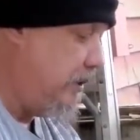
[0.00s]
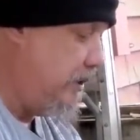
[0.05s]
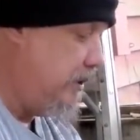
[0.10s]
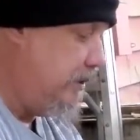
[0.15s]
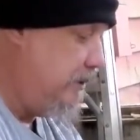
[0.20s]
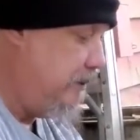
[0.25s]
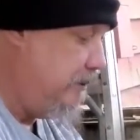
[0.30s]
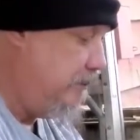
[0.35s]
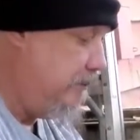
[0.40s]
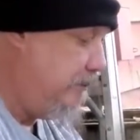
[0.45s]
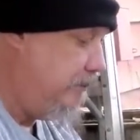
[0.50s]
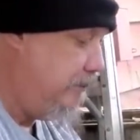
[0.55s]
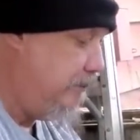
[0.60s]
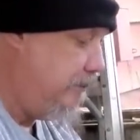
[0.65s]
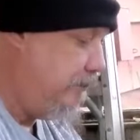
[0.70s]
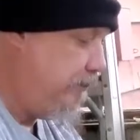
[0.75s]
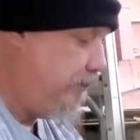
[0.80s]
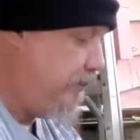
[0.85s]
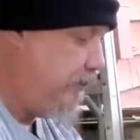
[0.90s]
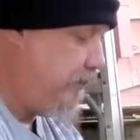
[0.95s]
And you know how
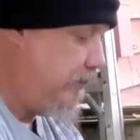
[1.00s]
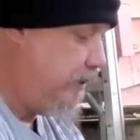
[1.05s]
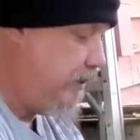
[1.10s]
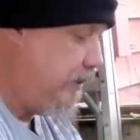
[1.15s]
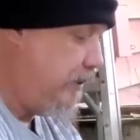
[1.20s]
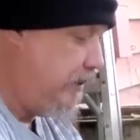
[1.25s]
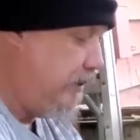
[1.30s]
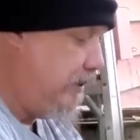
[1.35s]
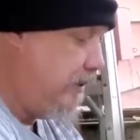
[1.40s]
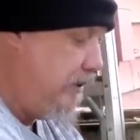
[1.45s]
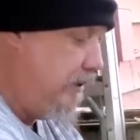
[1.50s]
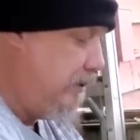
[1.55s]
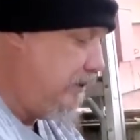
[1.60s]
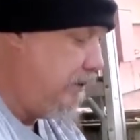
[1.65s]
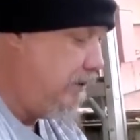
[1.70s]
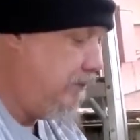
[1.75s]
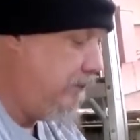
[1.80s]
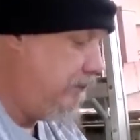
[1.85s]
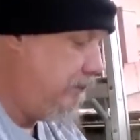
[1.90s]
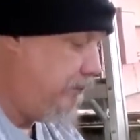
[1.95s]
one of the
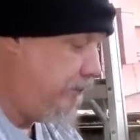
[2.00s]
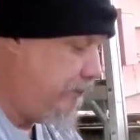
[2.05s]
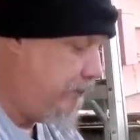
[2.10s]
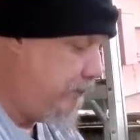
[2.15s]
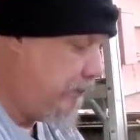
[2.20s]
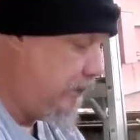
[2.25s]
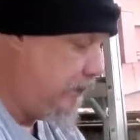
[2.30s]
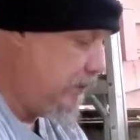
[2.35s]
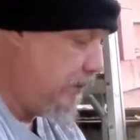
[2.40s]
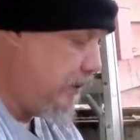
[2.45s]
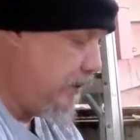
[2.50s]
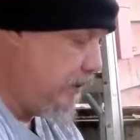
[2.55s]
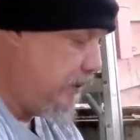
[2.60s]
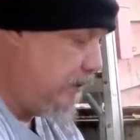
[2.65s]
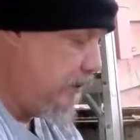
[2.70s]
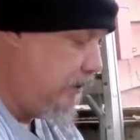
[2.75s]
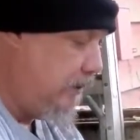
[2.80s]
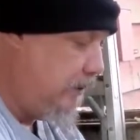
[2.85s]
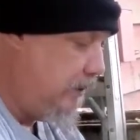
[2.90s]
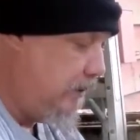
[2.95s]
three that came
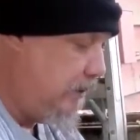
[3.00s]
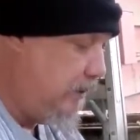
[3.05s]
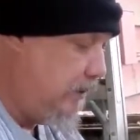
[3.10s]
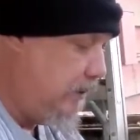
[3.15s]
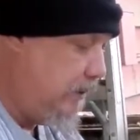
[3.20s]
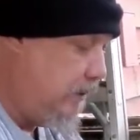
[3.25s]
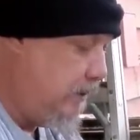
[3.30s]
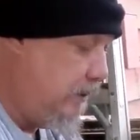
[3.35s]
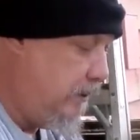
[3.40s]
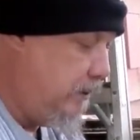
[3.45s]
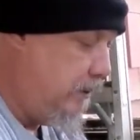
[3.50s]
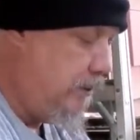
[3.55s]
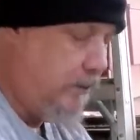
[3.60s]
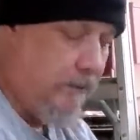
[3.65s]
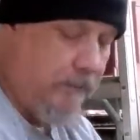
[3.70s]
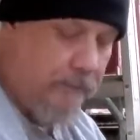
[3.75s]
in tastes,